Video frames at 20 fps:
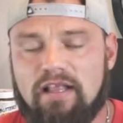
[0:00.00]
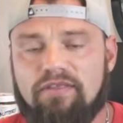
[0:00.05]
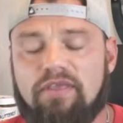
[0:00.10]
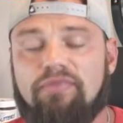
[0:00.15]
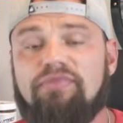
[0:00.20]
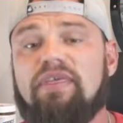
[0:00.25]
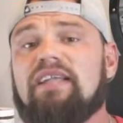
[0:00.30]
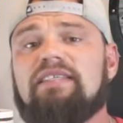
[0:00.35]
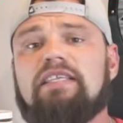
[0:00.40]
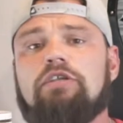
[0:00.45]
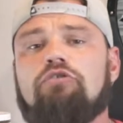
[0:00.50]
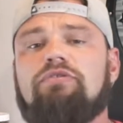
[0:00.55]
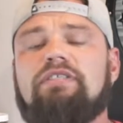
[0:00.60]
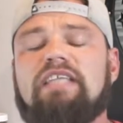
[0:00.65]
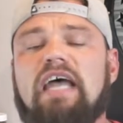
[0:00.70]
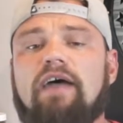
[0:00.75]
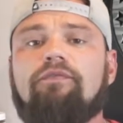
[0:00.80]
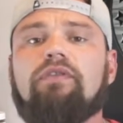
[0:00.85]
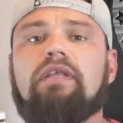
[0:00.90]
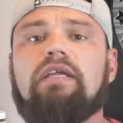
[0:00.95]
The things that you
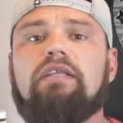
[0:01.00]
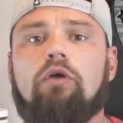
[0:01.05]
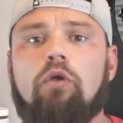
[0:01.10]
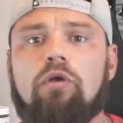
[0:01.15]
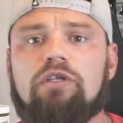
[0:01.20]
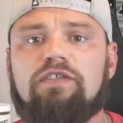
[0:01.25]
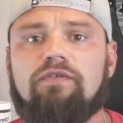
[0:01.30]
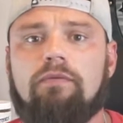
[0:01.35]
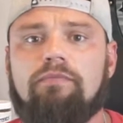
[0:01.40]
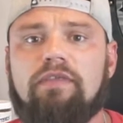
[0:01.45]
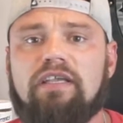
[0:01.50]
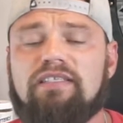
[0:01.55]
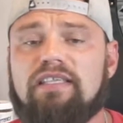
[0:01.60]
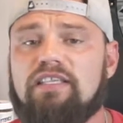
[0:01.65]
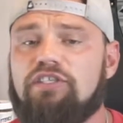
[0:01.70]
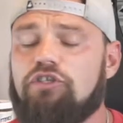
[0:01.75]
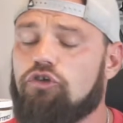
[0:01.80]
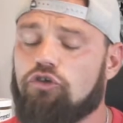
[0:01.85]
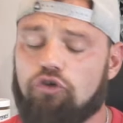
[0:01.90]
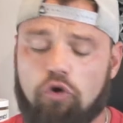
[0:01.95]
definitely notice from this
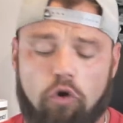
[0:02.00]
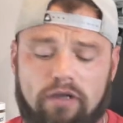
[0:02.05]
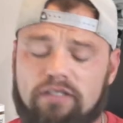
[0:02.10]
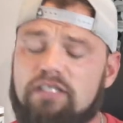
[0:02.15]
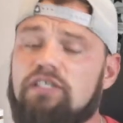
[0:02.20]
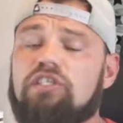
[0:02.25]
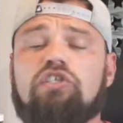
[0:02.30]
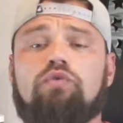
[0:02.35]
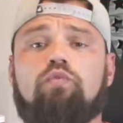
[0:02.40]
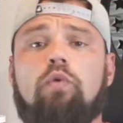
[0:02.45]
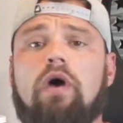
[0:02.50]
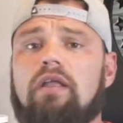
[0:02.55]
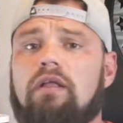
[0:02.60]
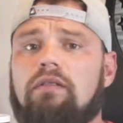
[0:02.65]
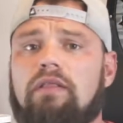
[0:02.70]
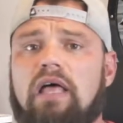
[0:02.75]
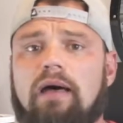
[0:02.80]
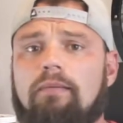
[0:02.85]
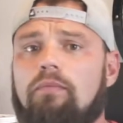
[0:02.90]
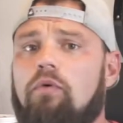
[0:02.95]
is you're going to sweat a
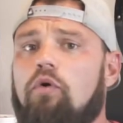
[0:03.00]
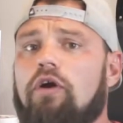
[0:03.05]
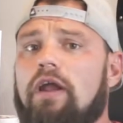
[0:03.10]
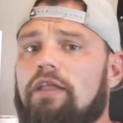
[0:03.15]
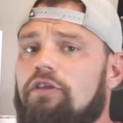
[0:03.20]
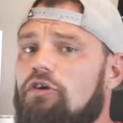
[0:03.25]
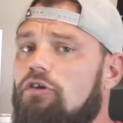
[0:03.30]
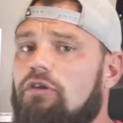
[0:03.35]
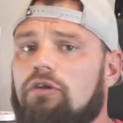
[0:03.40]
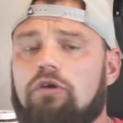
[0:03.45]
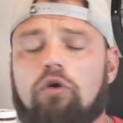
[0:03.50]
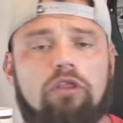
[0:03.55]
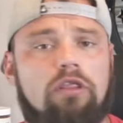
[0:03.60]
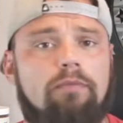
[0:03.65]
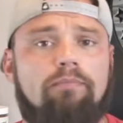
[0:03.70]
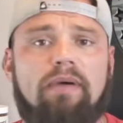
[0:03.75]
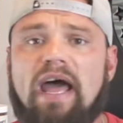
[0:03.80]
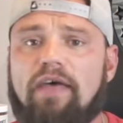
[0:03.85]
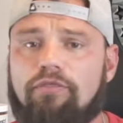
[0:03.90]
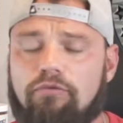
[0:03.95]
lot more and you're going to go to
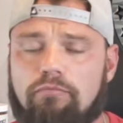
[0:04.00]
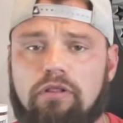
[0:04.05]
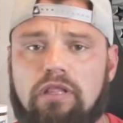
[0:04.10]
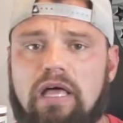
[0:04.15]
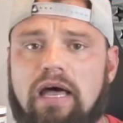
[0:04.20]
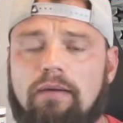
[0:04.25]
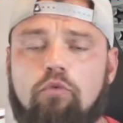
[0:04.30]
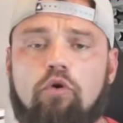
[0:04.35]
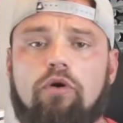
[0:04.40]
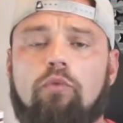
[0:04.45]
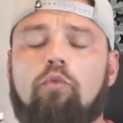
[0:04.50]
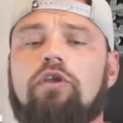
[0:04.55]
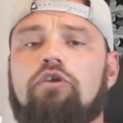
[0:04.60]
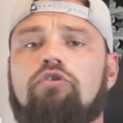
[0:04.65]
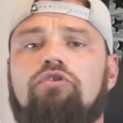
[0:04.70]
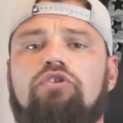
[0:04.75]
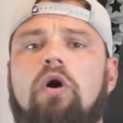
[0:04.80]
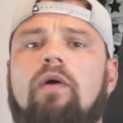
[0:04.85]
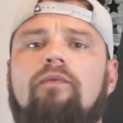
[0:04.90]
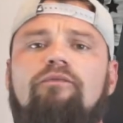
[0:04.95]
the bathroom a lot more. What
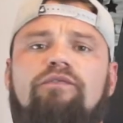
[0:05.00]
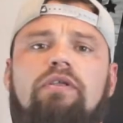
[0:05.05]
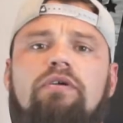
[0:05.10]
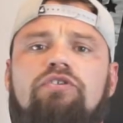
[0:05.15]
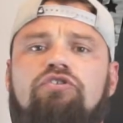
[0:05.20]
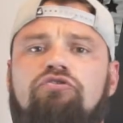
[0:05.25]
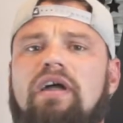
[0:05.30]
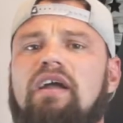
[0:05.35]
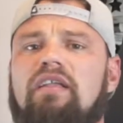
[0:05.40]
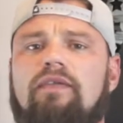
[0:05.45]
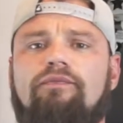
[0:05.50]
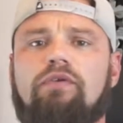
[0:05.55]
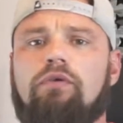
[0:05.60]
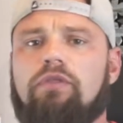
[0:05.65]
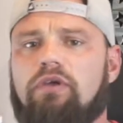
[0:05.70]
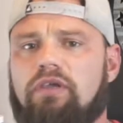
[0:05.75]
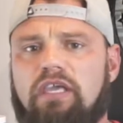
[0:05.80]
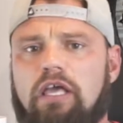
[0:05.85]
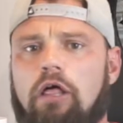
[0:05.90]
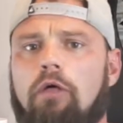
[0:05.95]
you don't feel is you're not going to feel
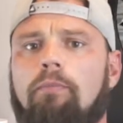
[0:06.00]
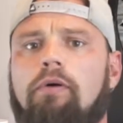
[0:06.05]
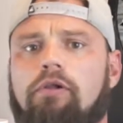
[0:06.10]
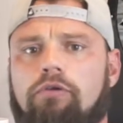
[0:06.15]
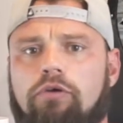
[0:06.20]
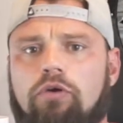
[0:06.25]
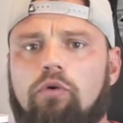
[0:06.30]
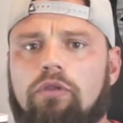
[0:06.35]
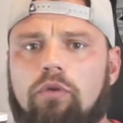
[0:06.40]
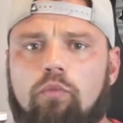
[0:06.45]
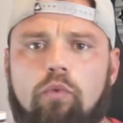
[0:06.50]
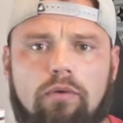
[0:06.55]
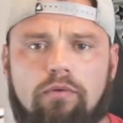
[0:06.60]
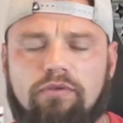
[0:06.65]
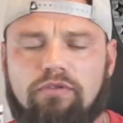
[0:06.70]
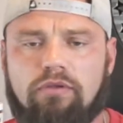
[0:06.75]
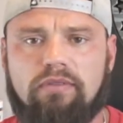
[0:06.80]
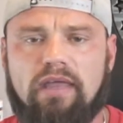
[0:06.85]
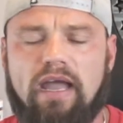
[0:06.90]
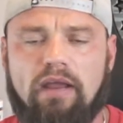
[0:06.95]
the kelp putter going to work
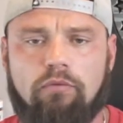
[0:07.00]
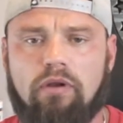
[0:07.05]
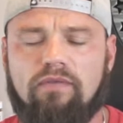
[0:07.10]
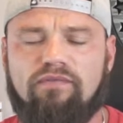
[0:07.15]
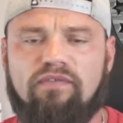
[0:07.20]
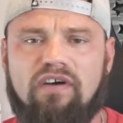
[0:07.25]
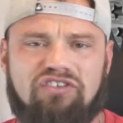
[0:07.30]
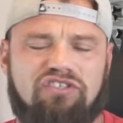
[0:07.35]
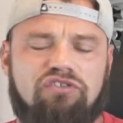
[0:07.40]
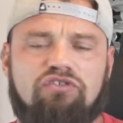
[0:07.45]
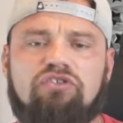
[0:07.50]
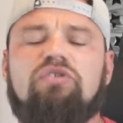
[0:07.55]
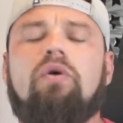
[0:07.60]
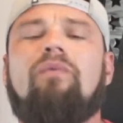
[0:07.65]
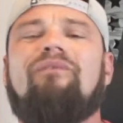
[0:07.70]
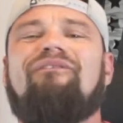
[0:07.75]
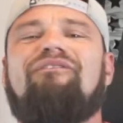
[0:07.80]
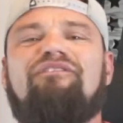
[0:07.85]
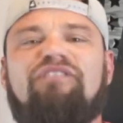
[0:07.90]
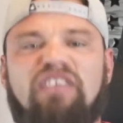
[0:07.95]
with your thyroid function. You just
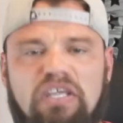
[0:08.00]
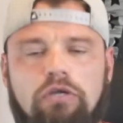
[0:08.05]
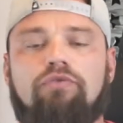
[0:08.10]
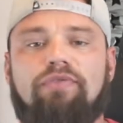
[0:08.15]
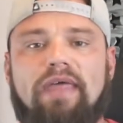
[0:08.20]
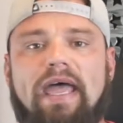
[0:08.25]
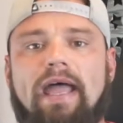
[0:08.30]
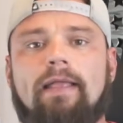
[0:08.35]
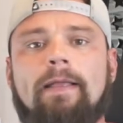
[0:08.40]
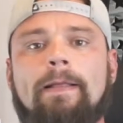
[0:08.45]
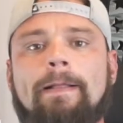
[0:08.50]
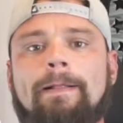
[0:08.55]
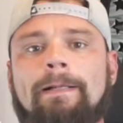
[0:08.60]
don't feel that.